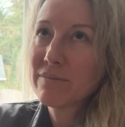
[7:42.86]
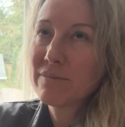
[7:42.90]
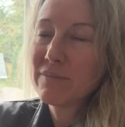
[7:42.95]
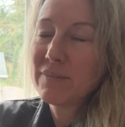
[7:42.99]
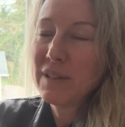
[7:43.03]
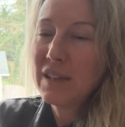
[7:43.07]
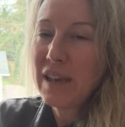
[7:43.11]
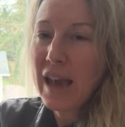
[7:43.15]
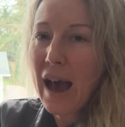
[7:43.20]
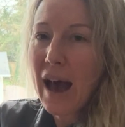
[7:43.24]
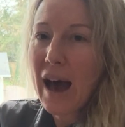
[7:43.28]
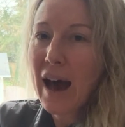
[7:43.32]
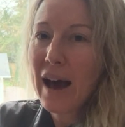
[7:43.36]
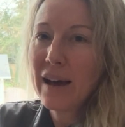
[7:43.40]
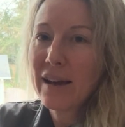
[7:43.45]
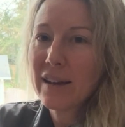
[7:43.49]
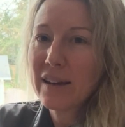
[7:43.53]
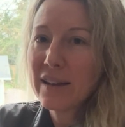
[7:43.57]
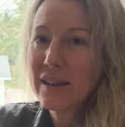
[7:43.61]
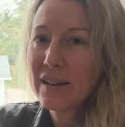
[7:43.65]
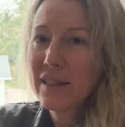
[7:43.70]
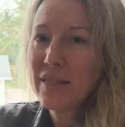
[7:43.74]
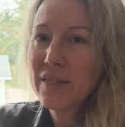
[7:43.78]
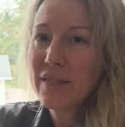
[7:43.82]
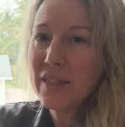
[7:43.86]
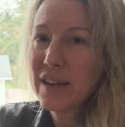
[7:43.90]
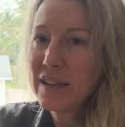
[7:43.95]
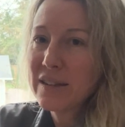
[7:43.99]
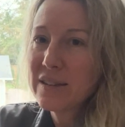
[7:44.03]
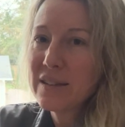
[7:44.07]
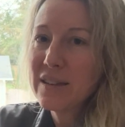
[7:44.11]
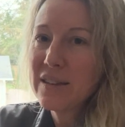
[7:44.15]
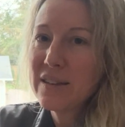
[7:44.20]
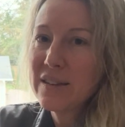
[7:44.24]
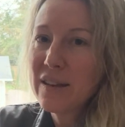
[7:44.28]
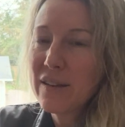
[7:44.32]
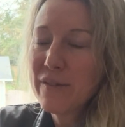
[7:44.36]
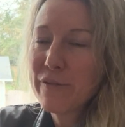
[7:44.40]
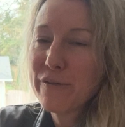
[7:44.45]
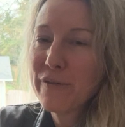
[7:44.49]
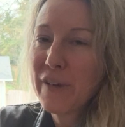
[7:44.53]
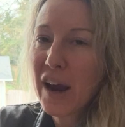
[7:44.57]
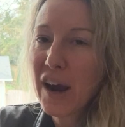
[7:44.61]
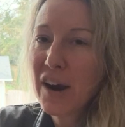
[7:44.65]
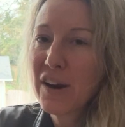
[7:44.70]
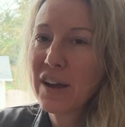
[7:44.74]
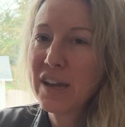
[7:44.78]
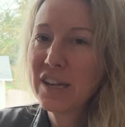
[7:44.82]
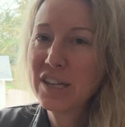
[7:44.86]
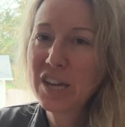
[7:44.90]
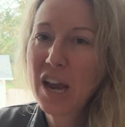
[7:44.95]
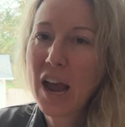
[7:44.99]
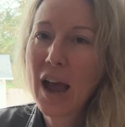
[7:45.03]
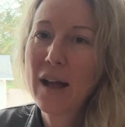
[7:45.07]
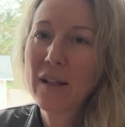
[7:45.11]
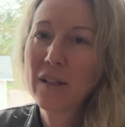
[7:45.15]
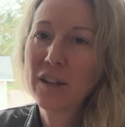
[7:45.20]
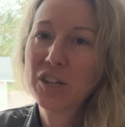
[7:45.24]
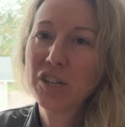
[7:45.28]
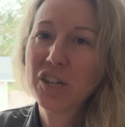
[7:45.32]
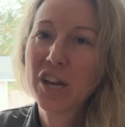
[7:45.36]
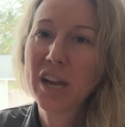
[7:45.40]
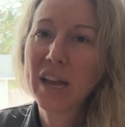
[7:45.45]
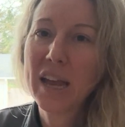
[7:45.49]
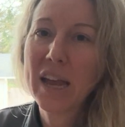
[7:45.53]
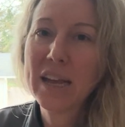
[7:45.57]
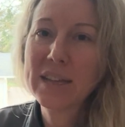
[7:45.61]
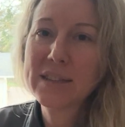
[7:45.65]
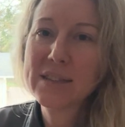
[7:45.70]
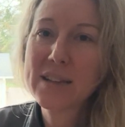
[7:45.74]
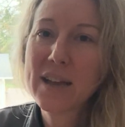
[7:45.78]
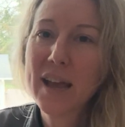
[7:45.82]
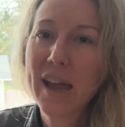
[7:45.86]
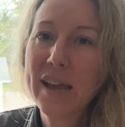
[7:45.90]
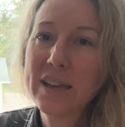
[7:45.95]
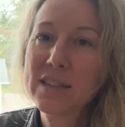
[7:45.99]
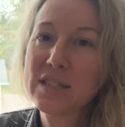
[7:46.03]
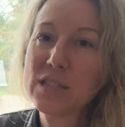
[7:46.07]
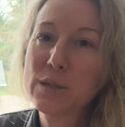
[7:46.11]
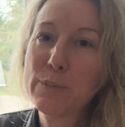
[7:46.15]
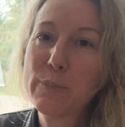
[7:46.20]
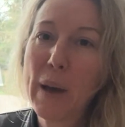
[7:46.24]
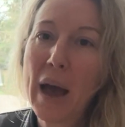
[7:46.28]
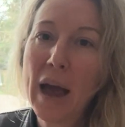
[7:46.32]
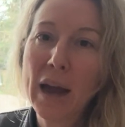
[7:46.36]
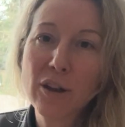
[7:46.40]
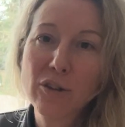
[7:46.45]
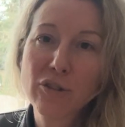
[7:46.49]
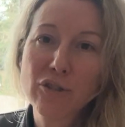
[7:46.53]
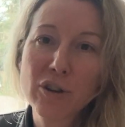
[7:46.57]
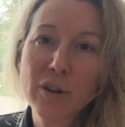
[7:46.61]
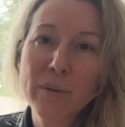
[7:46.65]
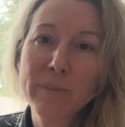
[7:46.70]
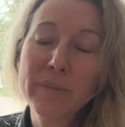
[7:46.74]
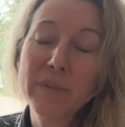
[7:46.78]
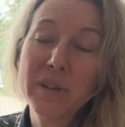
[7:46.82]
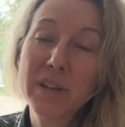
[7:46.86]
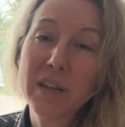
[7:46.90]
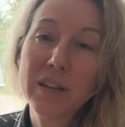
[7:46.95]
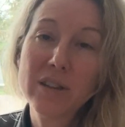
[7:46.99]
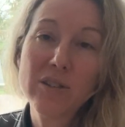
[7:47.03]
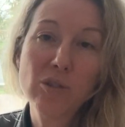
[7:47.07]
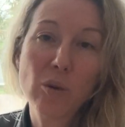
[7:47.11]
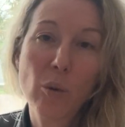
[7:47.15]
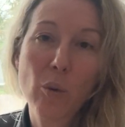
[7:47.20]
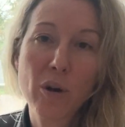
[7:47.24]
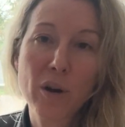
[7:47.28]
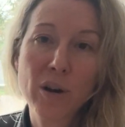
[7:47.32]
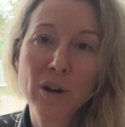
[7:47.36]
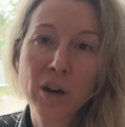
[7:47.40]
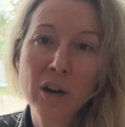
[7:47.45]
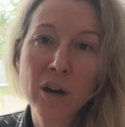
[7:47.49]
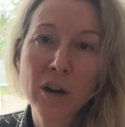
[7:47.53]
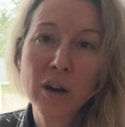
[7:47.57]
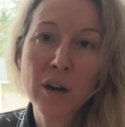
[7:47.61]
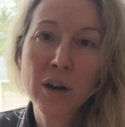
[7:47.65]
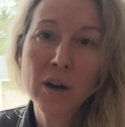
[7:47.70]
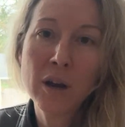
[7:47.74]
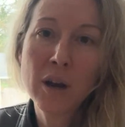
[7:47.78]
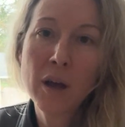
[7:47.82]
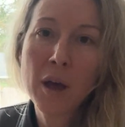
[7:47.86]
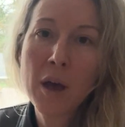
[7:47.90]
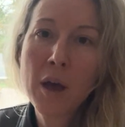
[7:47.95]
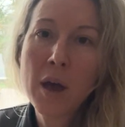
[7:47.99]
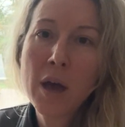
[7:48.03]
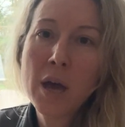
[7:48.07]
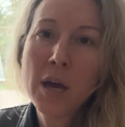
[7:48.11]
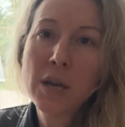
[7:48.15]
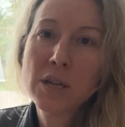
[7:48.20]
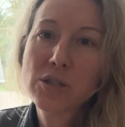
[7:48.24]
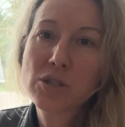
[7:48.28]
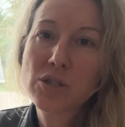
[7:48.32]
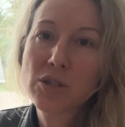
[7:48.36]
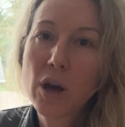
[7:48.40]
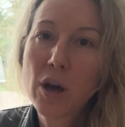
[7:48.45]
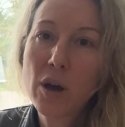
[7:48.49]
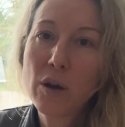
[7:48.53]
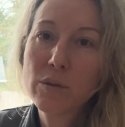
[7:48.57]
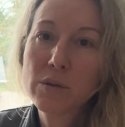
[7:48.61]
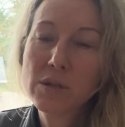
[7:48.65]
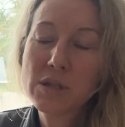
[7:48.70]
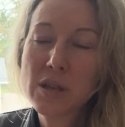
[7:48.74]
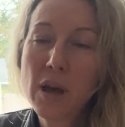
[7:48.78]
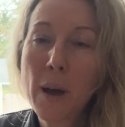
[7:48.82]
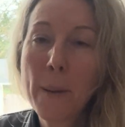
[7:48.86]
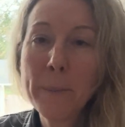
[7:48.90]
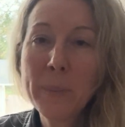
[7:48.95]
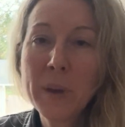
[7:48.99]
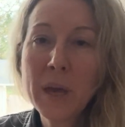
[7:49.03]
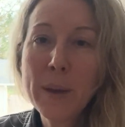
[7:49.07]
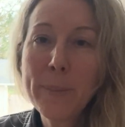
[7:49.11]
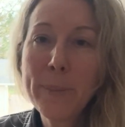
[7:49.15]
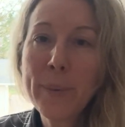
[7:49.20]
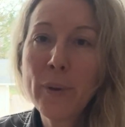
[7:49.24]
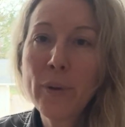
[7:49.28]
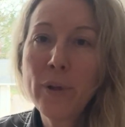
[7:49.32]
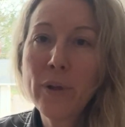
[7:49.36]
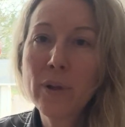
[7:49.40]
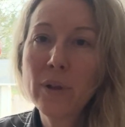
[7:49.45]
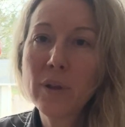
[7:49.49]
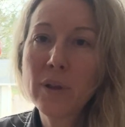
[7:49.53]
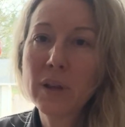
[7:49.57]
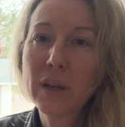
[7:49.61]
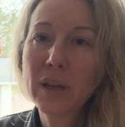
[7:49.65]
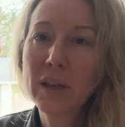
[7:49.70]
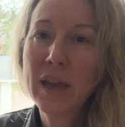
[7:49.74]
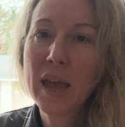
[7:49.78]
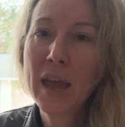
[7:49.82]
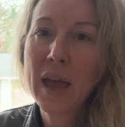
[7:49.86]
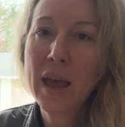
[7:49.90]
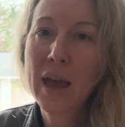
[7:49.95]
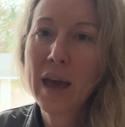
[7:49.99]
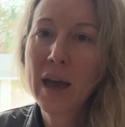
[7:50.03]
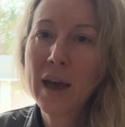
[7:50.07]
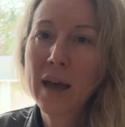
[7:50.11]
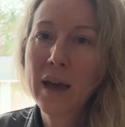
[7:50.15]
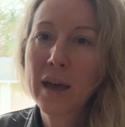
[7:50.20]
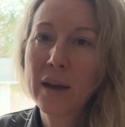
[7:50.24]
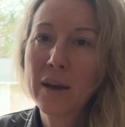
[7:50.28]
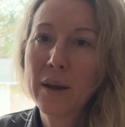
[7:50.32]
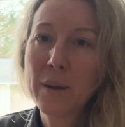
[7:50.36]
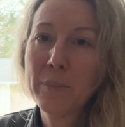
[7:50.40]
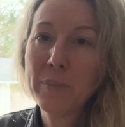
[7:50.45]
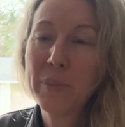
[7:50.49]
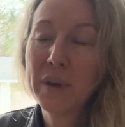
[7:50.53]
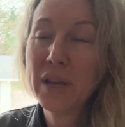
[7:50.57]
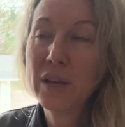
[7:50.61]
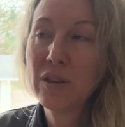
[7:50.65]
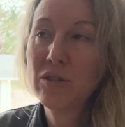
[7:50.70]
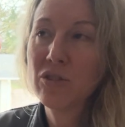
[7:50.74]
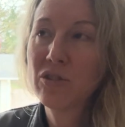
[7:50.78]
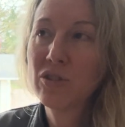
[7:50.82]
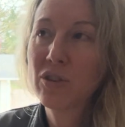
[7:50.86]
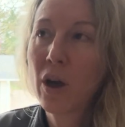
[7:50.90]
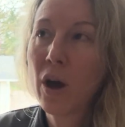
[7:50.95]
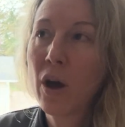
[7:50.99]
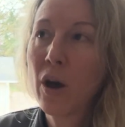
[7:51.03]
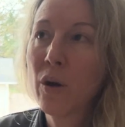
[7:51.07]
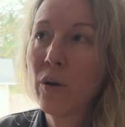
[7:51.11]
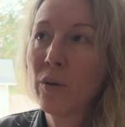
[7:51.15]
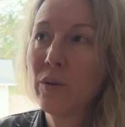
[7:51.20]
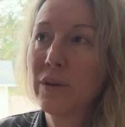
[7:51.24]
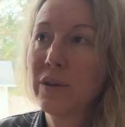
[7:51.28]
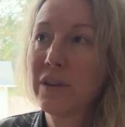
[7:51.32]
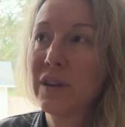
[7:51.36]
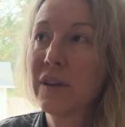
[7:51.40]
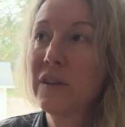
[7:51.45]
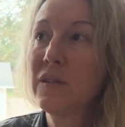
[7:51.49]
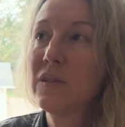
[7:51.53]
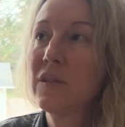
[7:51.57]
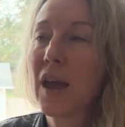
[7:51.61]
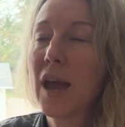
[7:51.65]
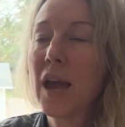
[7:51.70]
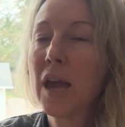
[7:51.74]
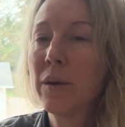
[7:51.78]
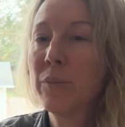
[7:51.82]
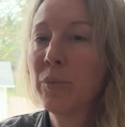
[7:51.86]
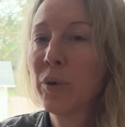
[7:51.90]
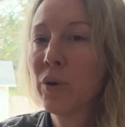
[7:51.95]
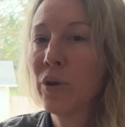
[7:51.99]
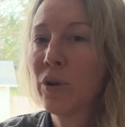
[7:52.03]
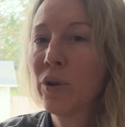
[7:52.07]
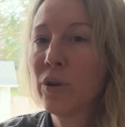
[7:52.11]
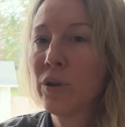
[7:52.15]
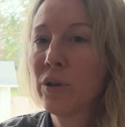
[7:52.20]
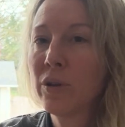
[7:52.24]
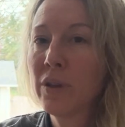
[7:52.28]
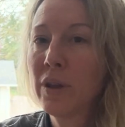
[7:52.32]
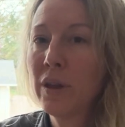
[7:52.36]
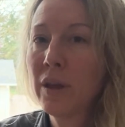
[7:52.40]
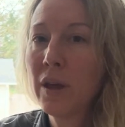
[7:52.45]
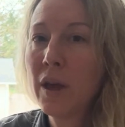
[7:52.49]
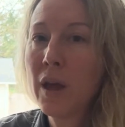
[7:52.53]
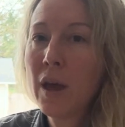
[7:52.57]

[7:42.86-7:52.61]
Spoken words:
yeah, this is very challenging. It's a spectrum disorder. So some people can be so disabled